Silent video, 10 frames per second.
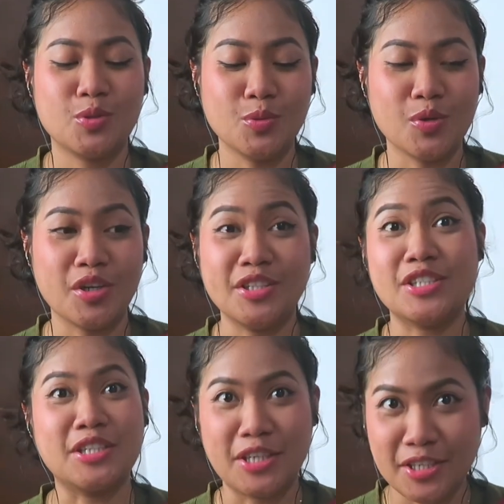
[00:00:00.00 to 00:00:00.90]
too
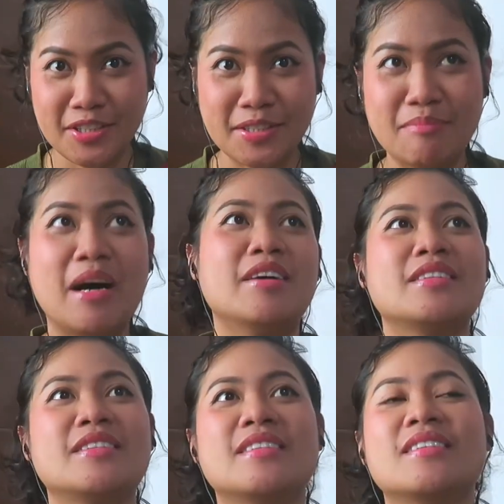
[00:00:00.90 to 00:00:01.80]
concerned
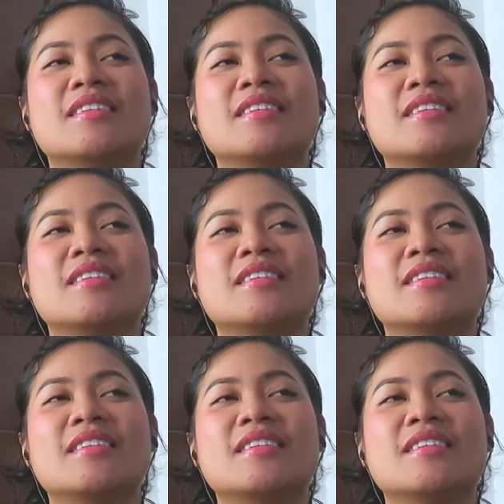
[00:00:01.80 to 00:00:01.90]
about